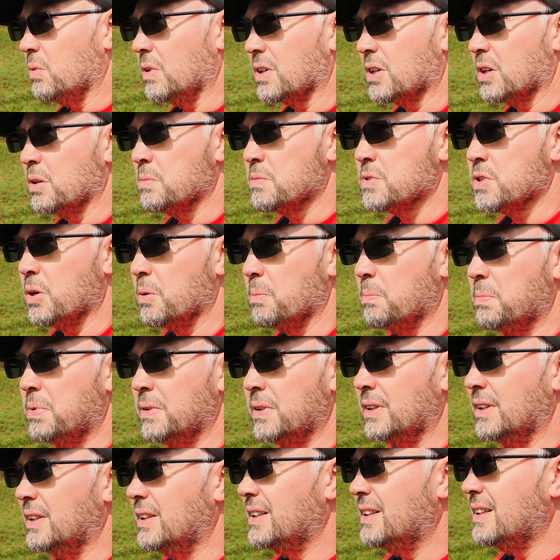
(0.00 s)
comes up.
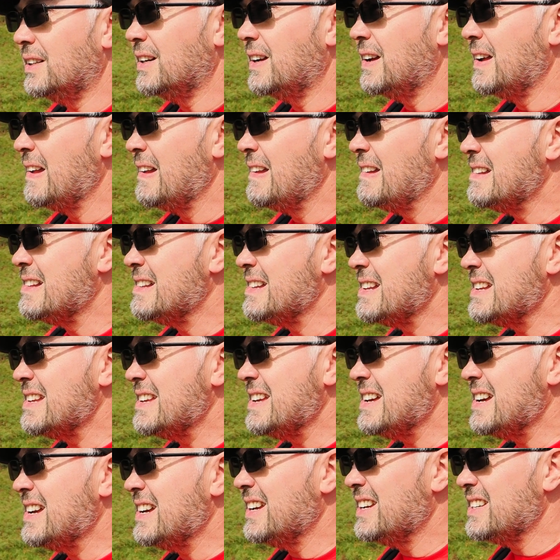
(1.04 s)
But
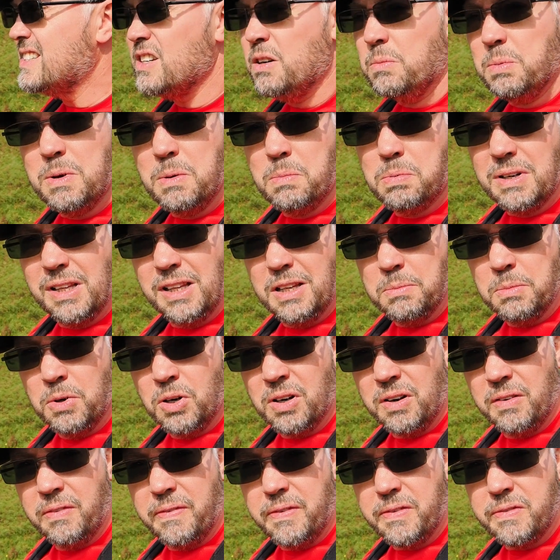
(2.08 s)
yeah, it's not been a brilliant
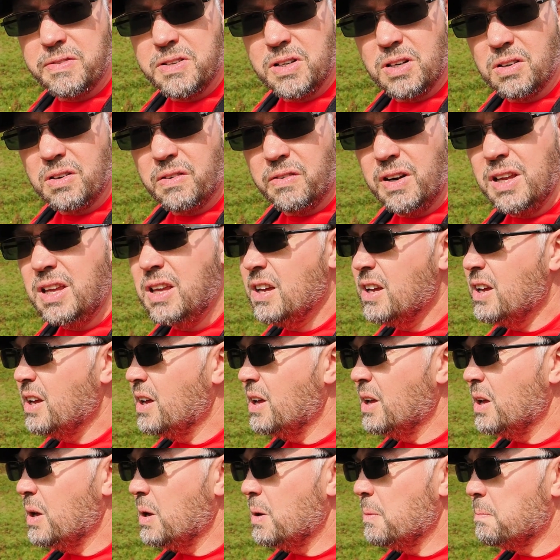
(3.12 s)
morning for photography,
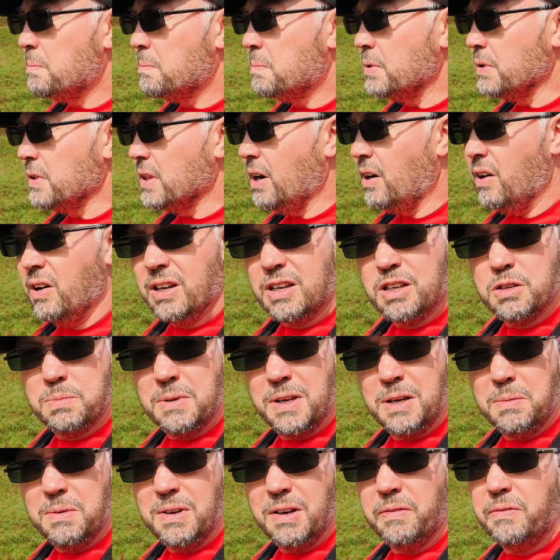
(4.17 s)
but the hike has
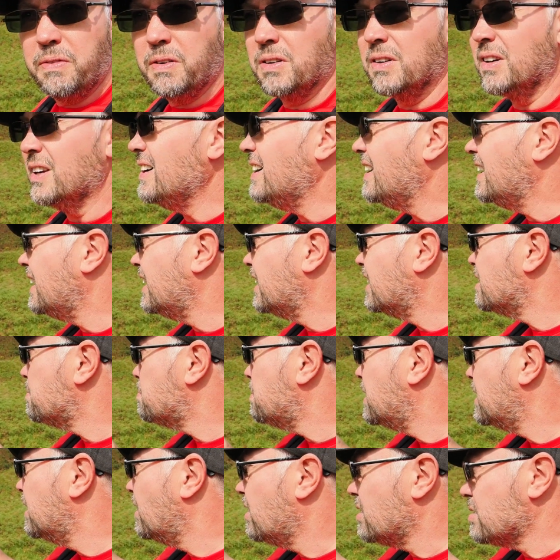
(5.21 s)
been a bit of fun, and it's
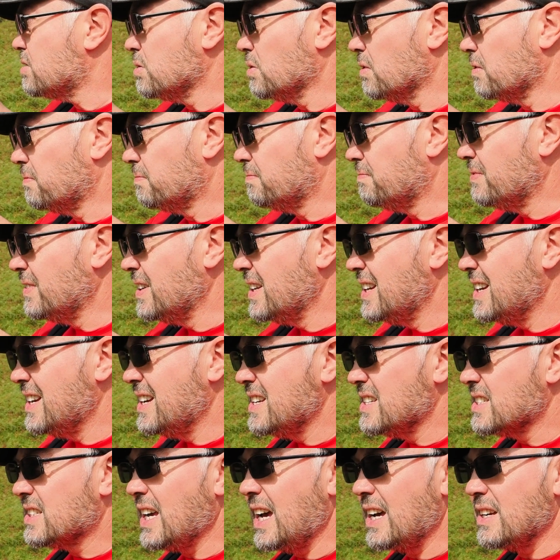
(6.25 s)
been nice sort of
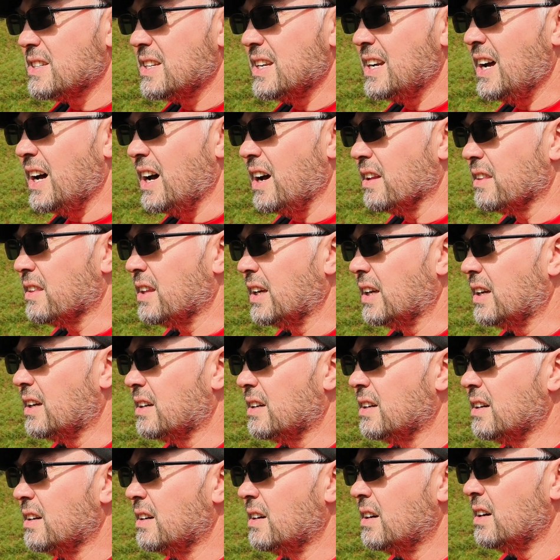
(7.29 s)
scouting out. I
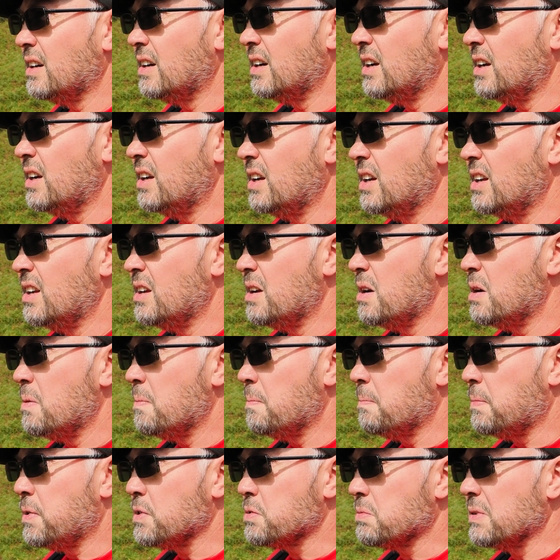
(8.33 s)
think
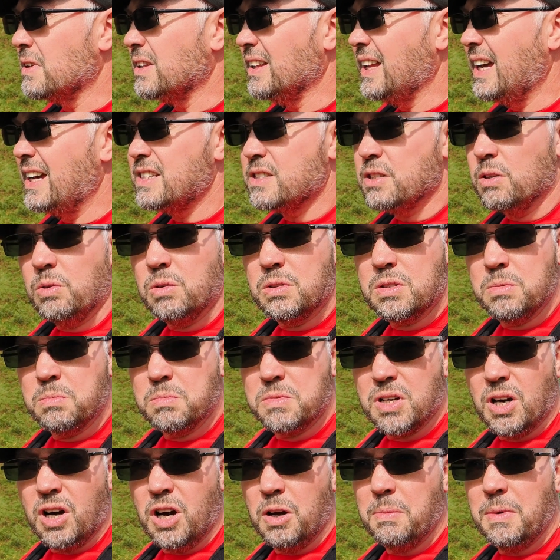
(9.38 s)
possibly late autumn
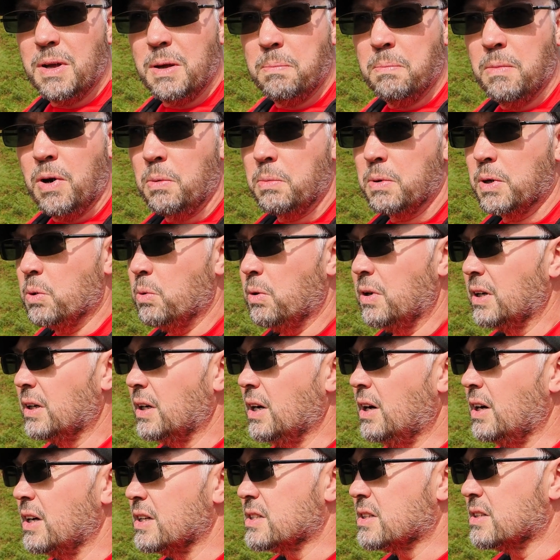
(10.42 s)
time it might be quite
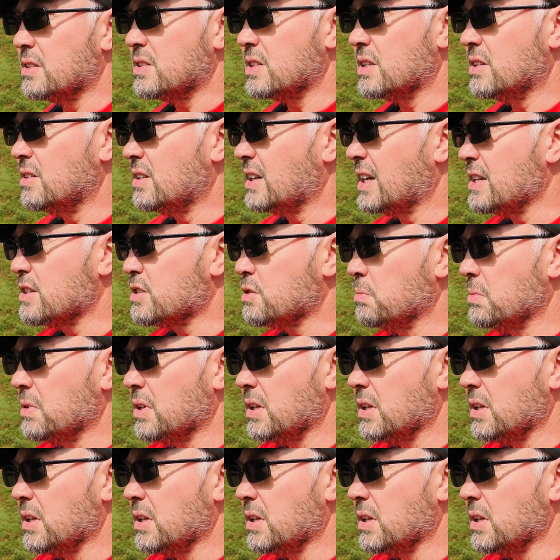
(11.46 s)
nice, because you're going to get some of